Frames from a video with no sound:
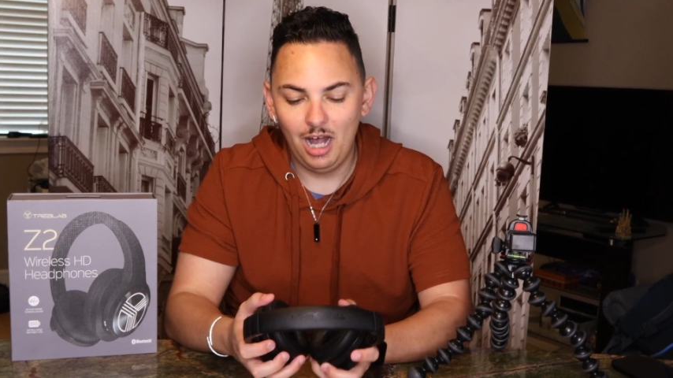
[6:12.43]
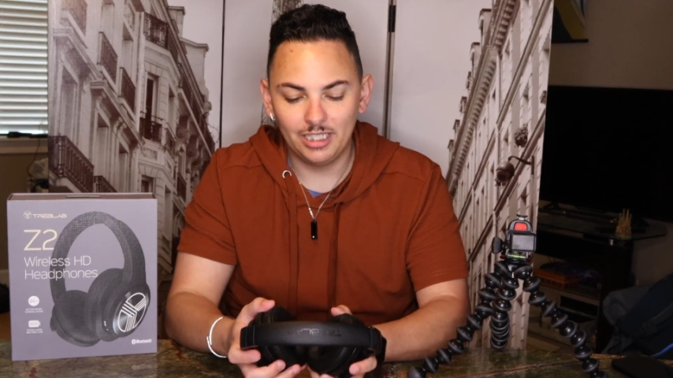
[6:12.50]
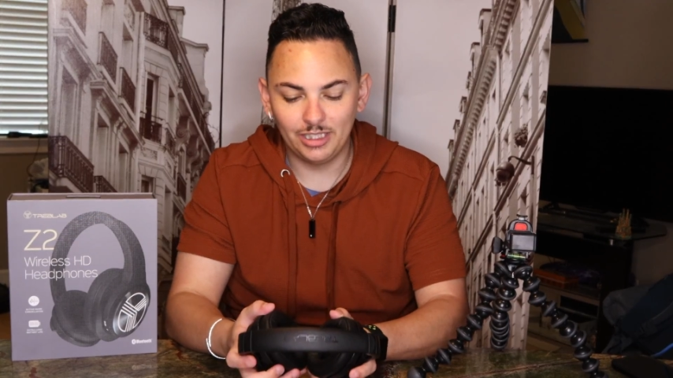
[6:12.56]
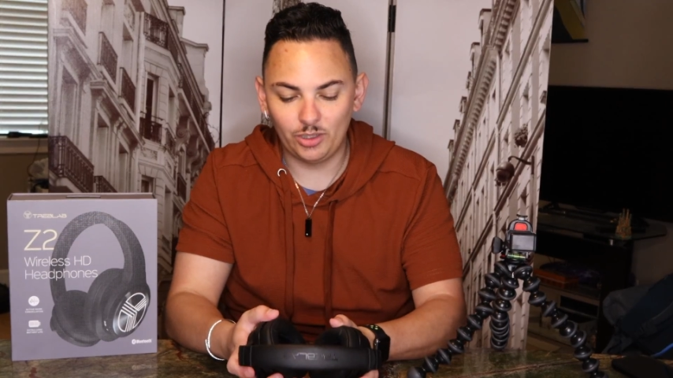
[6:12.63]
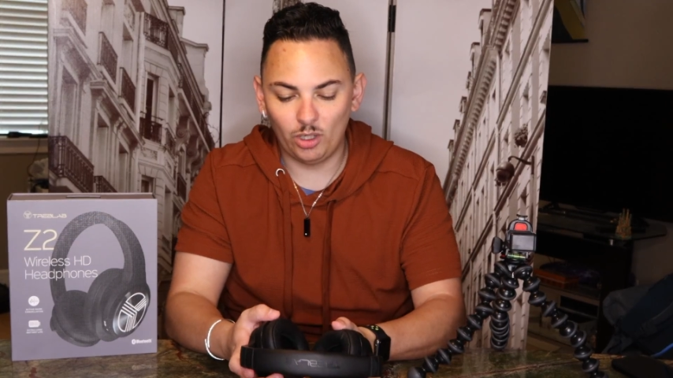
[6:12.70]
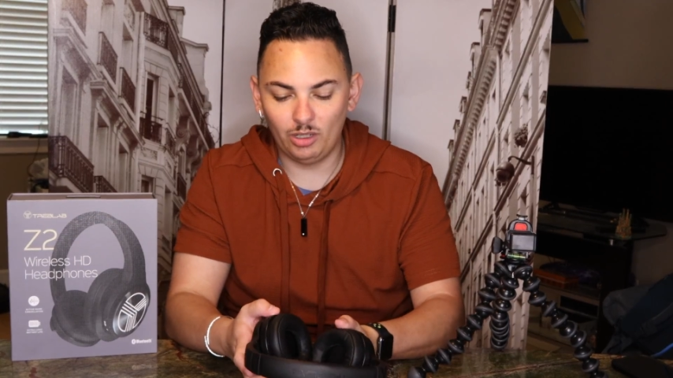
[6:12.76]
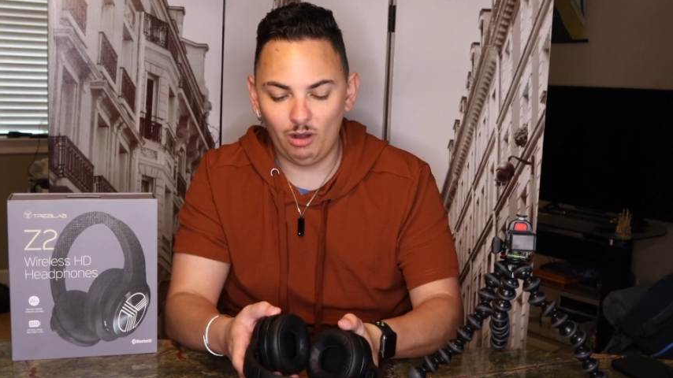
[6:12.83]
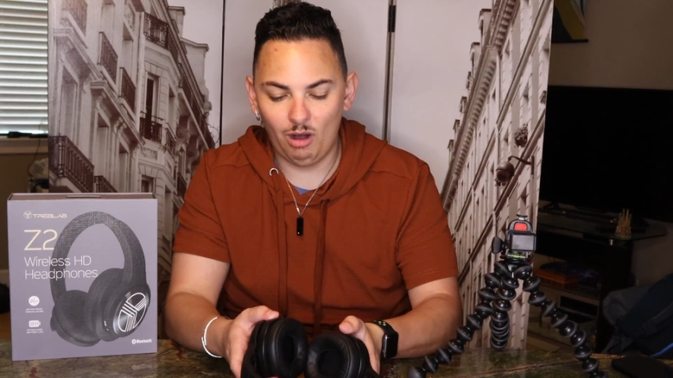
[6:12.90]

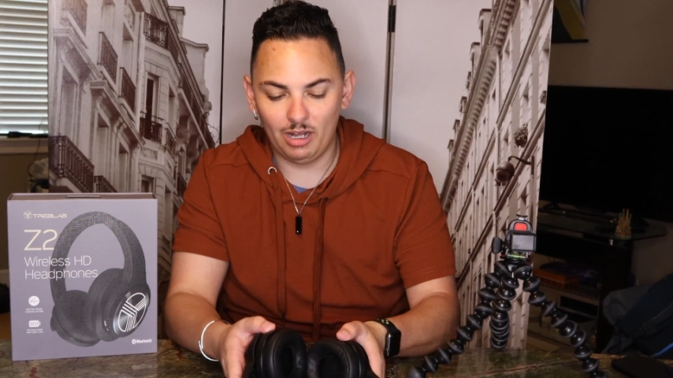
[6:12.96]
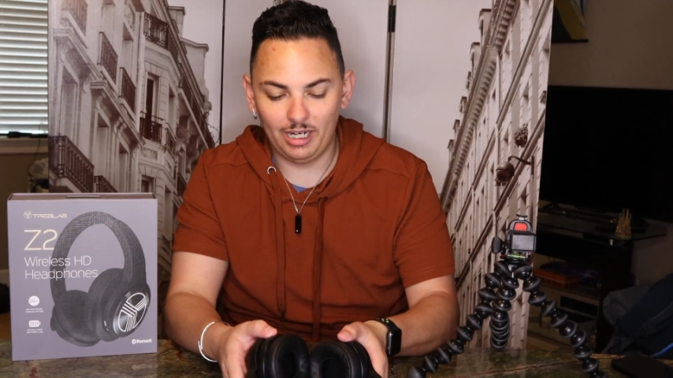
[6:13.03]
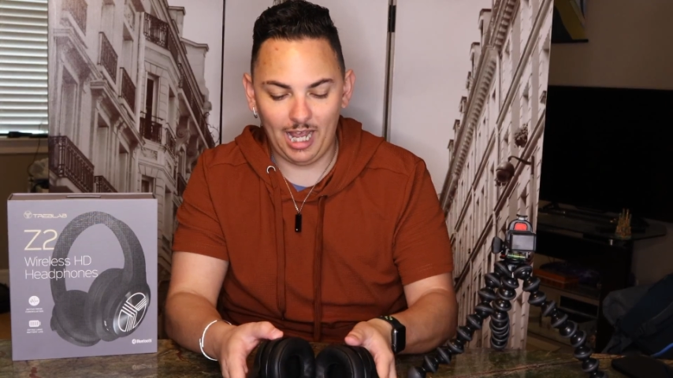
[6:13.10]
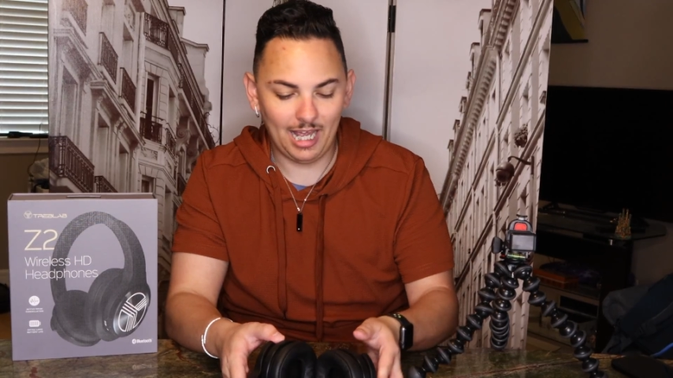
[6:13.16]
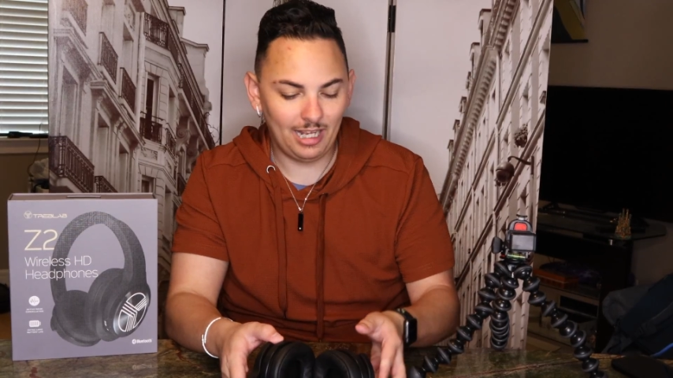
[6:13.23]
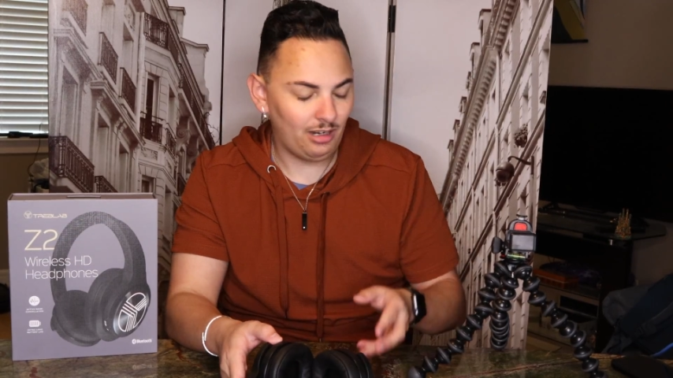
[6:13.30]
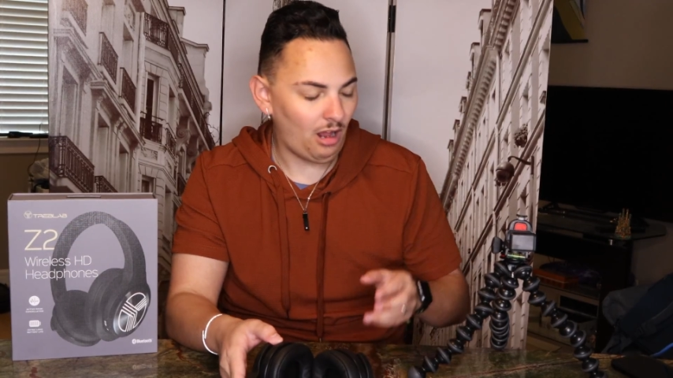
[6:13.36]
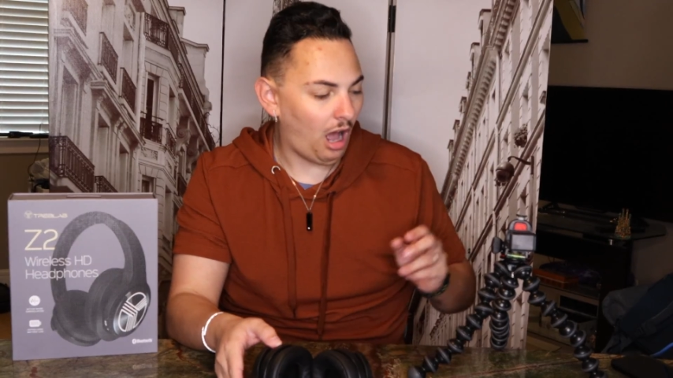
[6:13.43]
It's turning on.
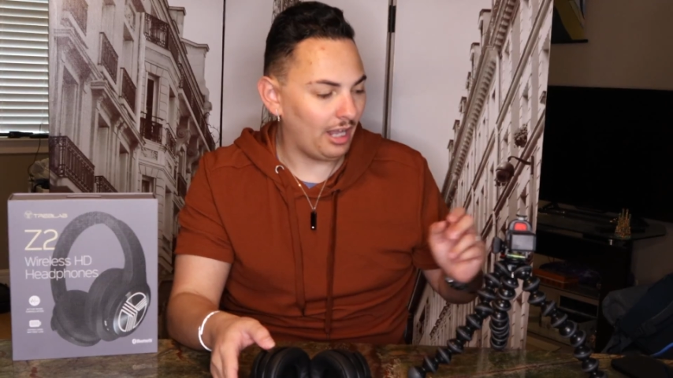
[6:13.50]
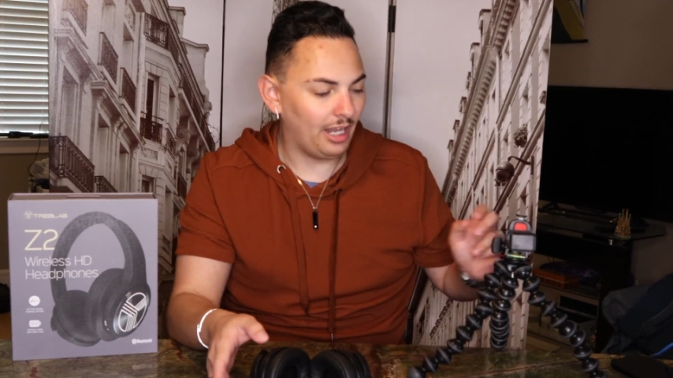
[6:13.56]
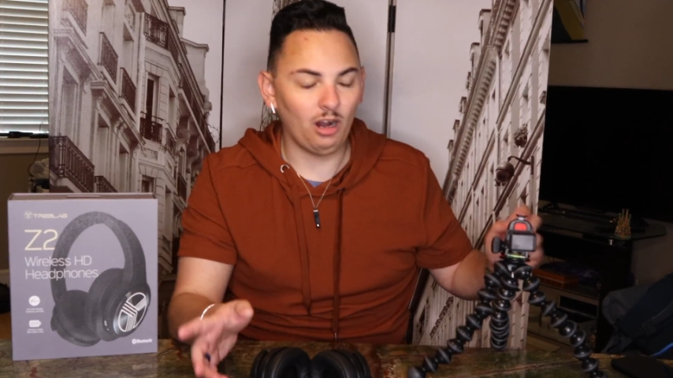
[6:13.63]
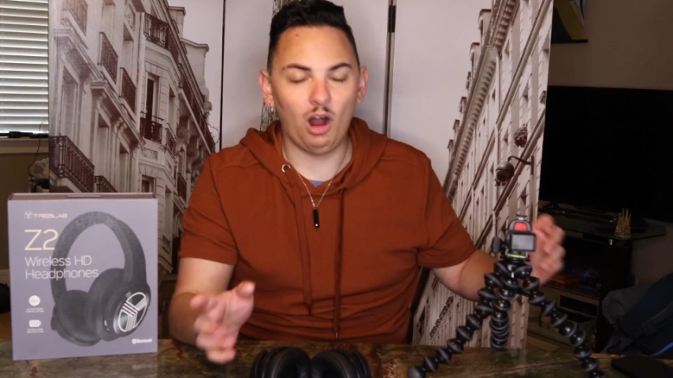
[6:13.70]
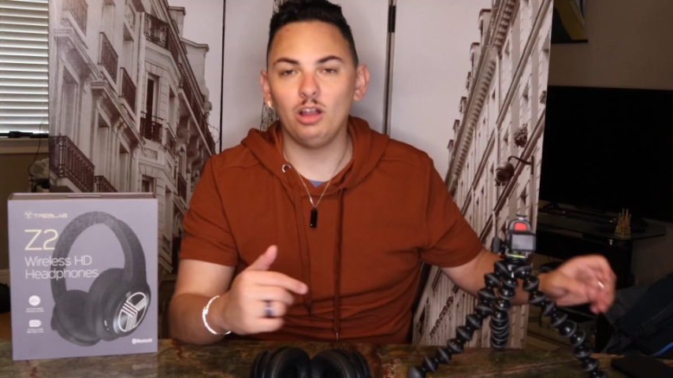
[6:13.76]
And here,